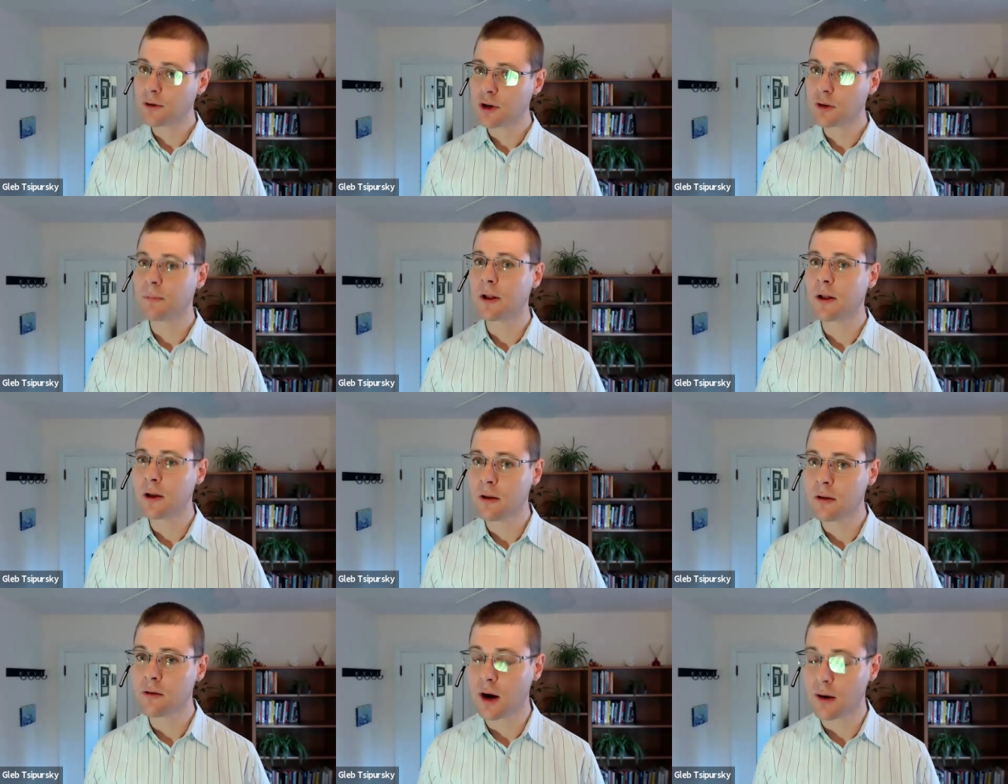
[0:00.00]
dollars
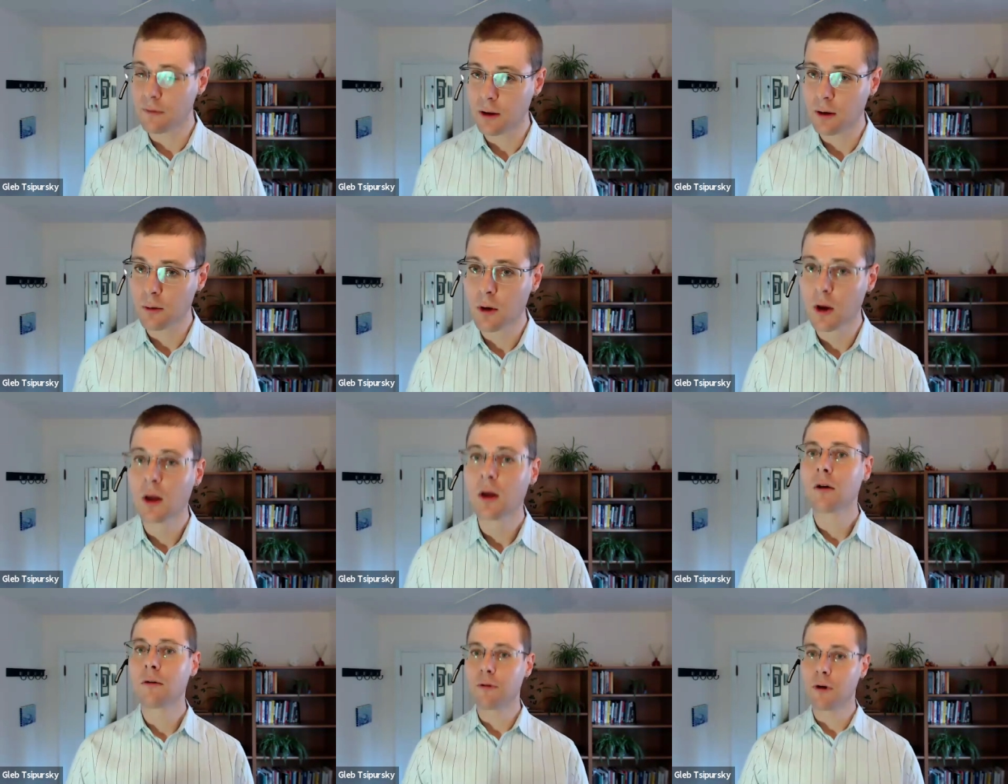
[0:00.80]
in revenue
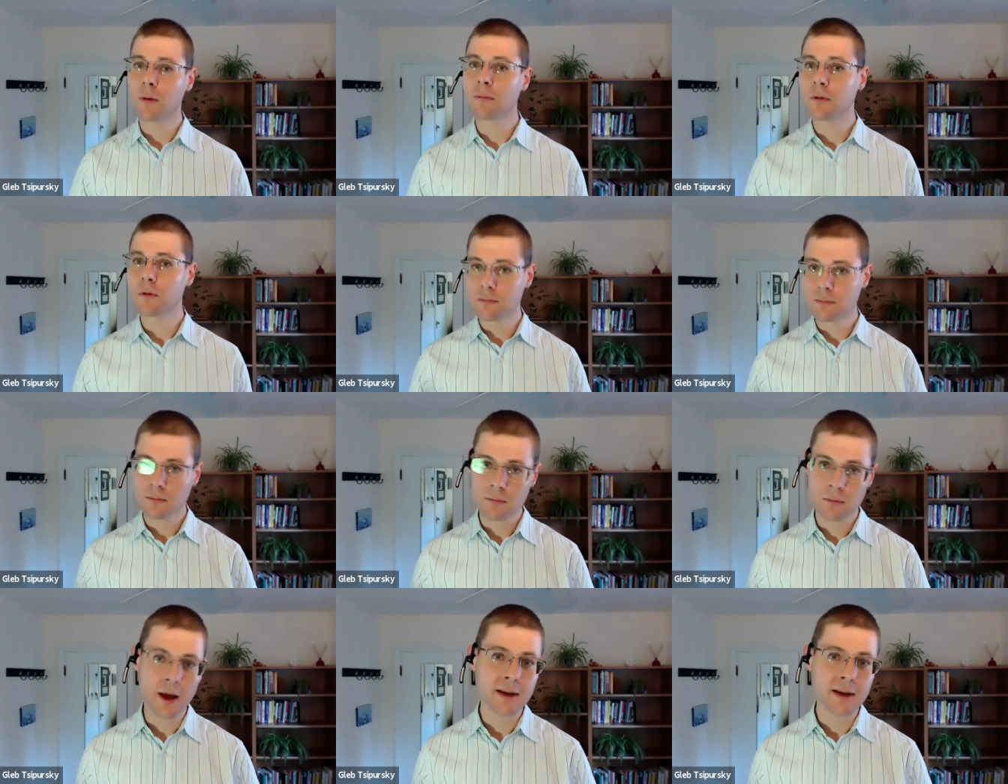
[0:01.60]
from
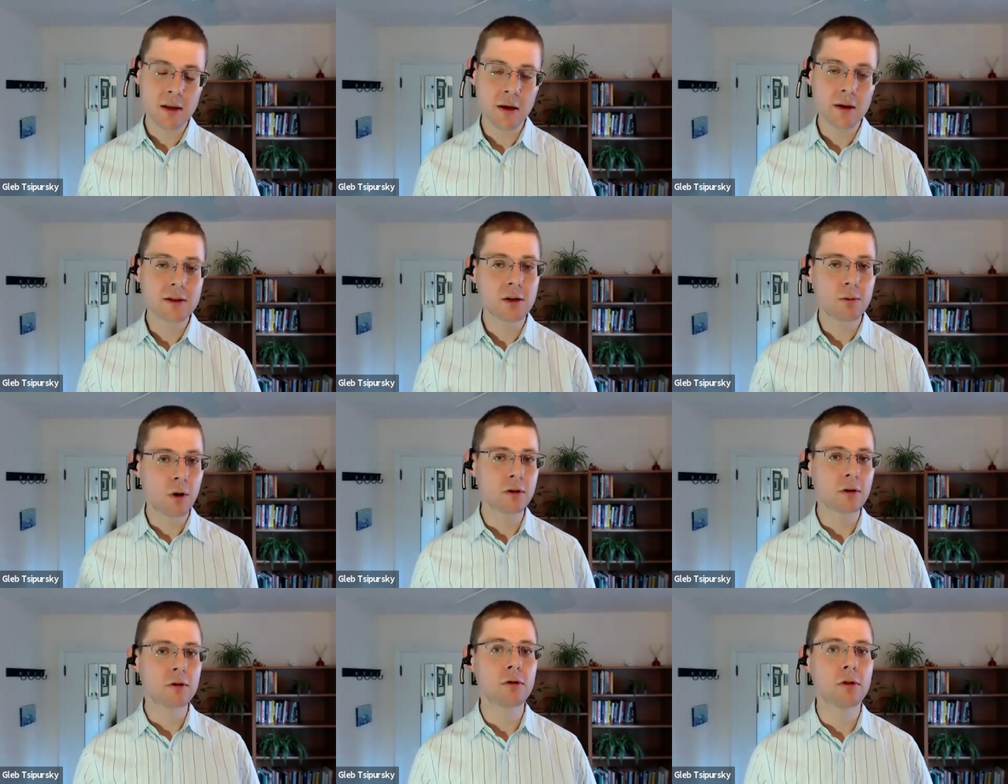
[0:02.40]
nineteen eighty-one
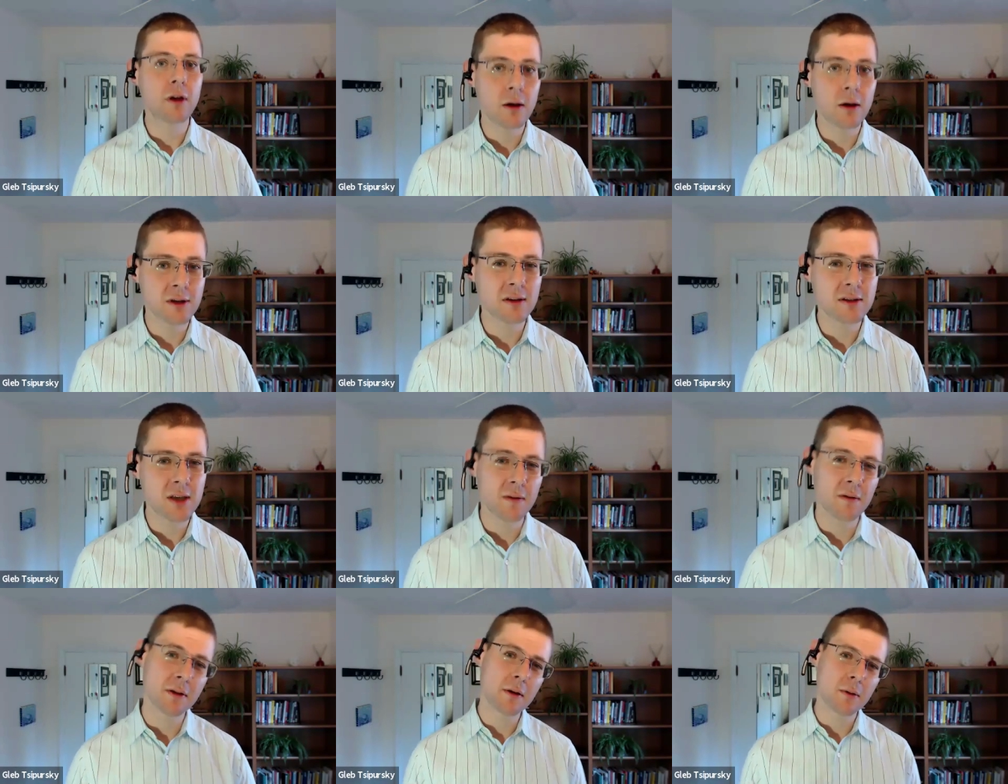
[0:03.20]
to two thousand
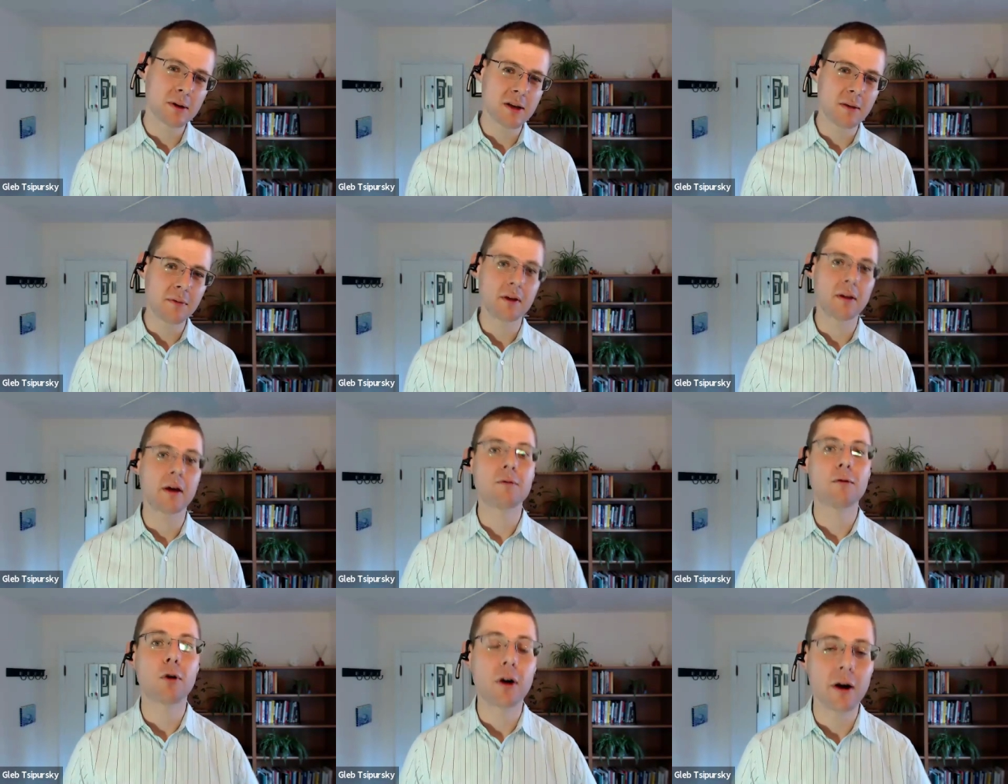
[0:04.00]
seven. There were something like
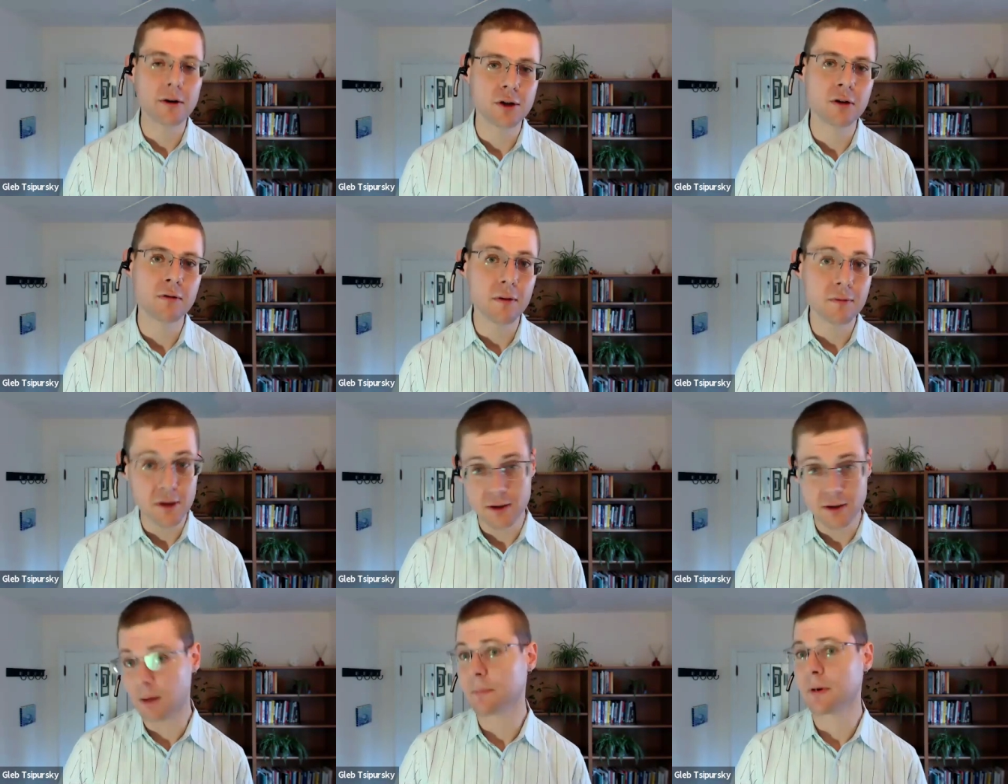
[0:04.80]
four hundred fifty
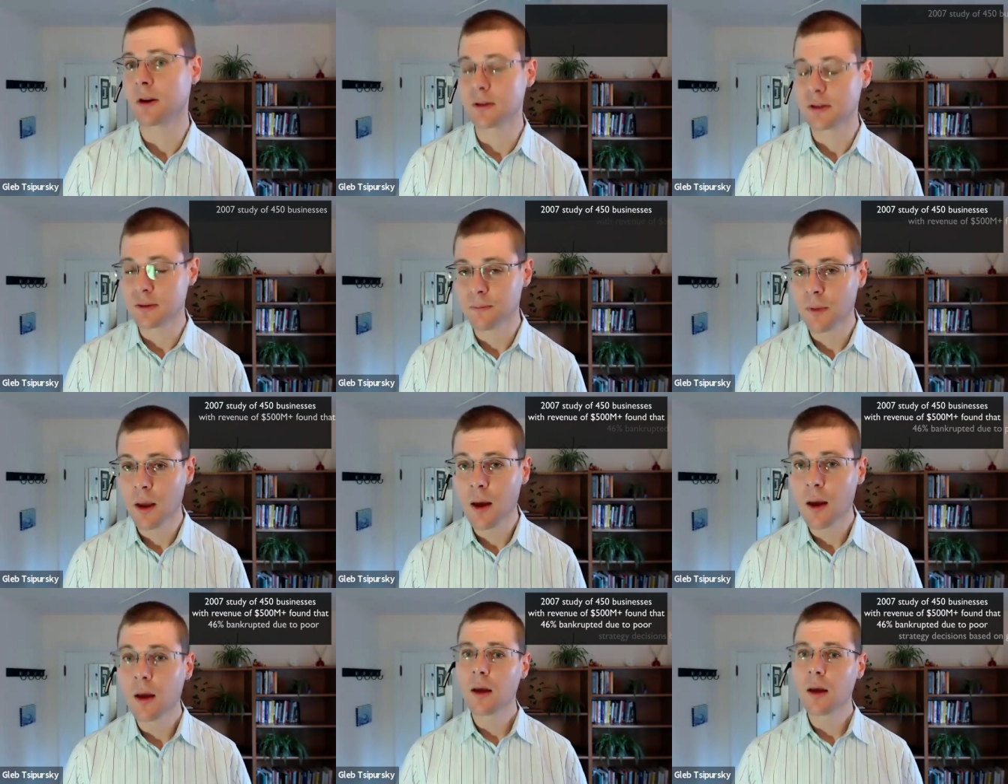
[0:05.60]
companies.
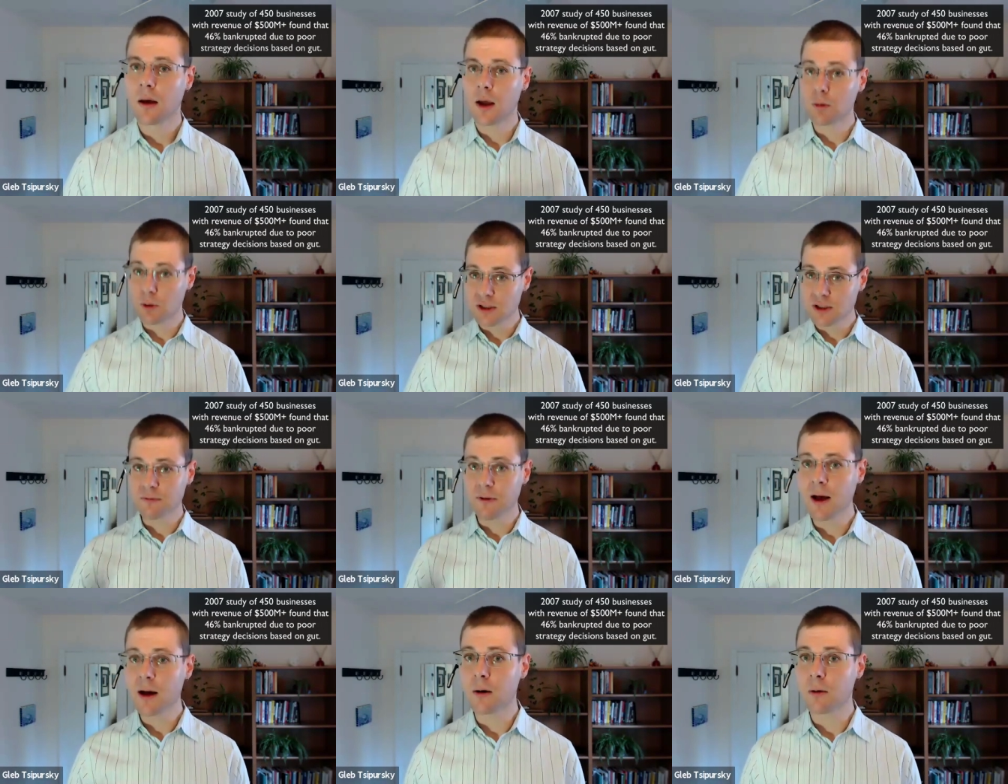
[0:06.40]
It was
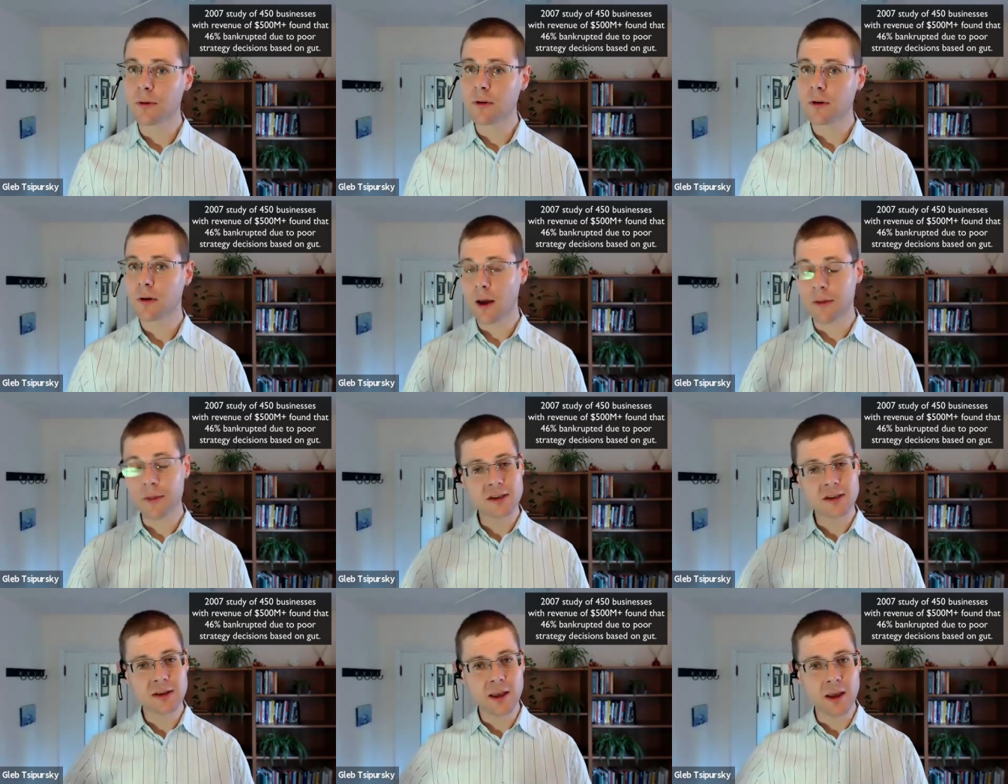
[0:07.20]
found, and this
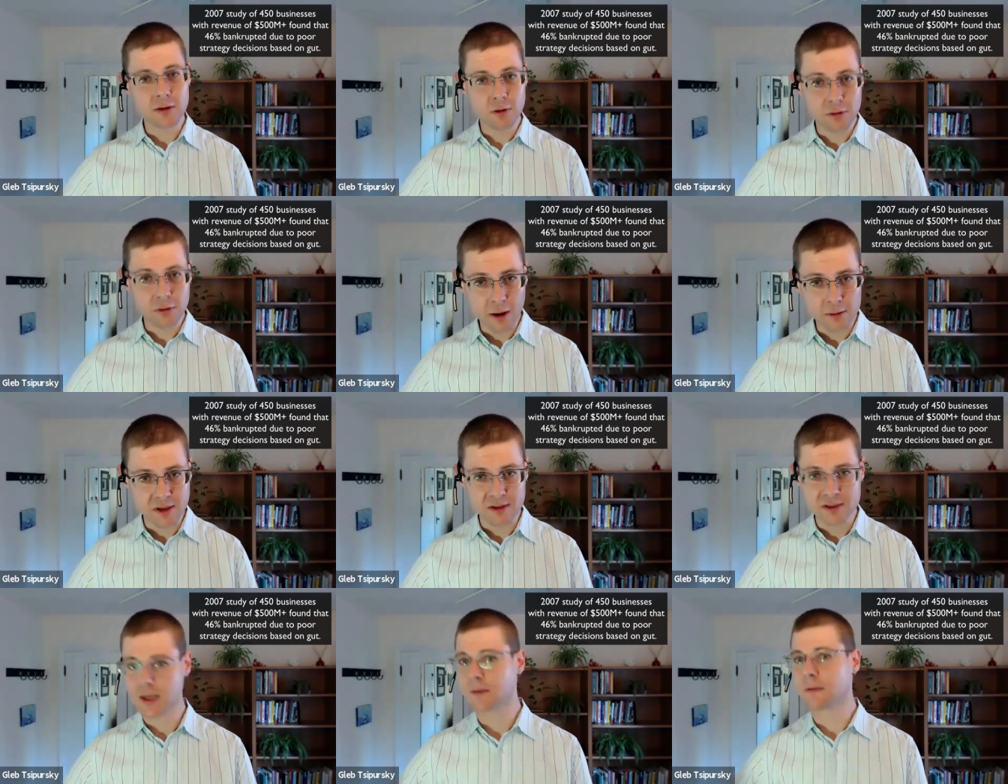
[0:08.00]
is again two thousand
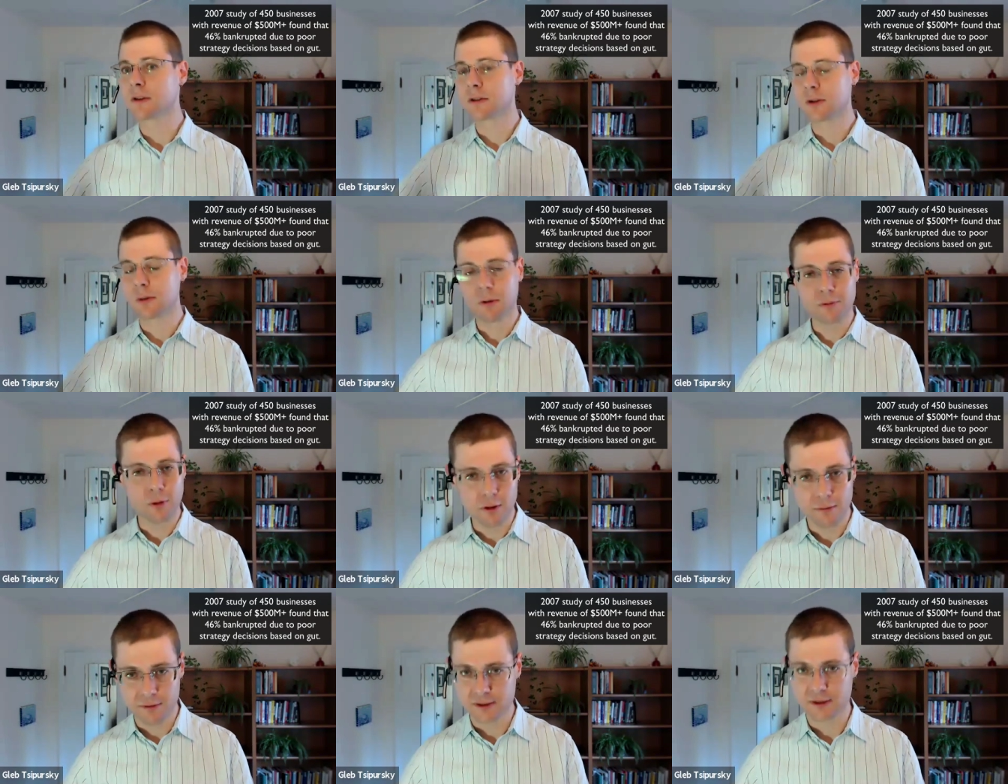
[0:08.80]
seven, so before the
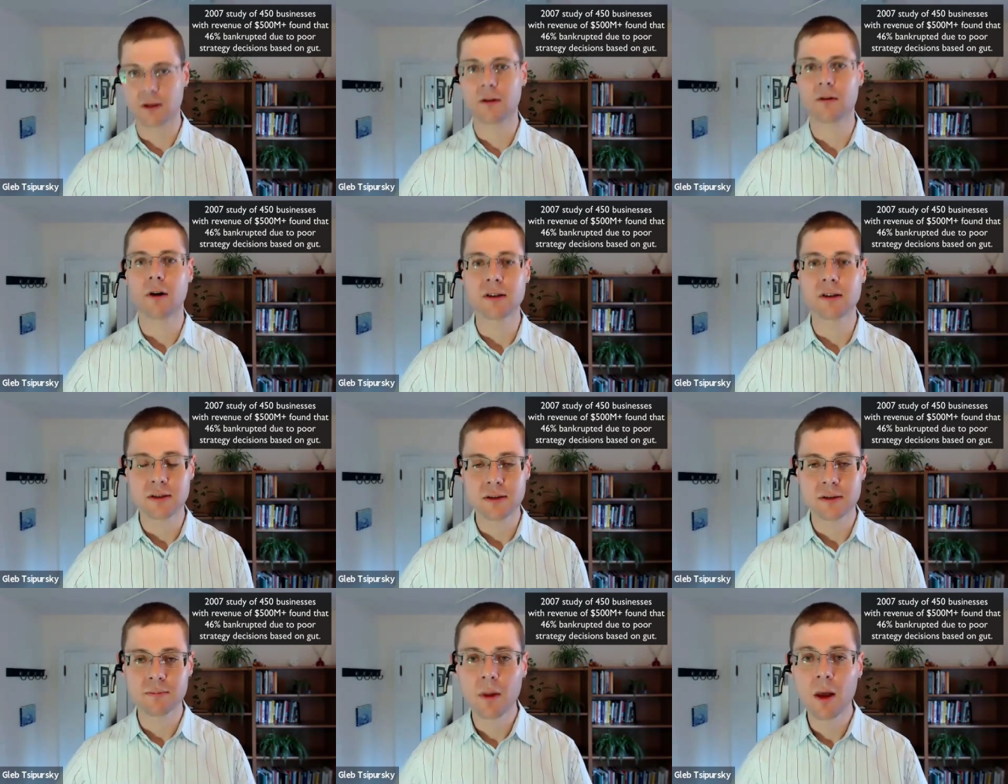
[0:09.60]
fiscal crisis.